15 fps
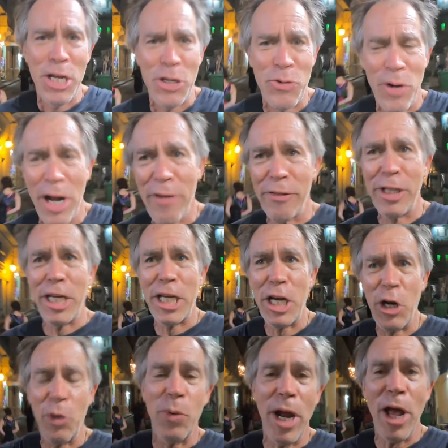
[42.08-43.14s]
traveling
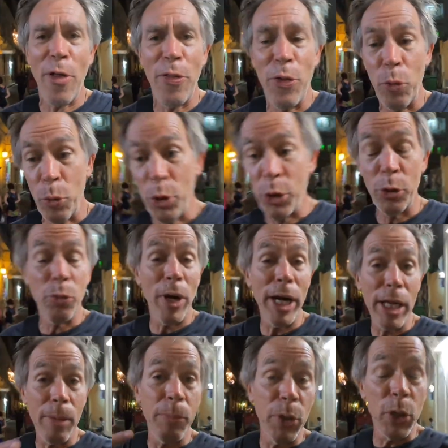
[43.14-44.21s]
around the world,
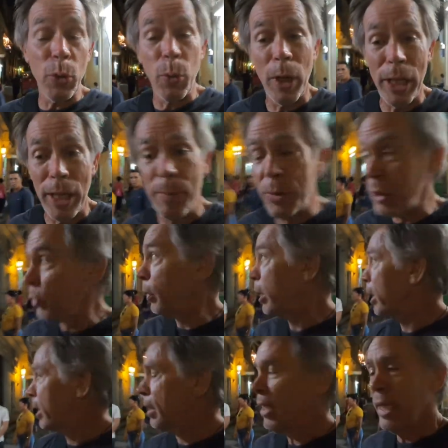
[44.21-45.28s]
writing a book while I'm doing
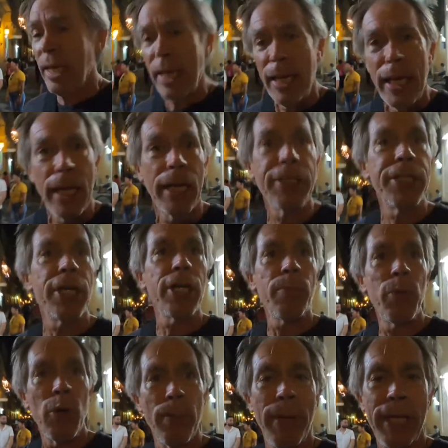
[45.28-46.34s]
it, and I'll tell you
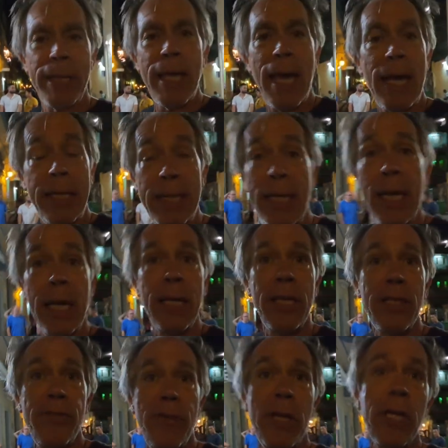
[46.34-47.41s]
more about that at the end of
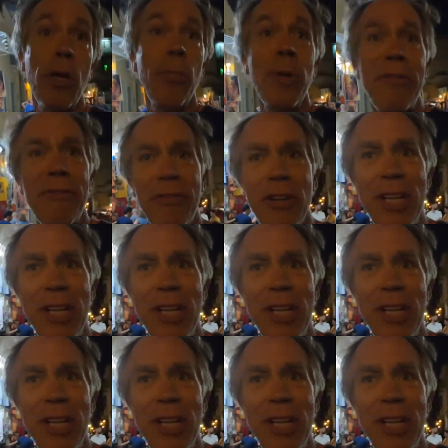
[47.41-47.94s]
this video. But for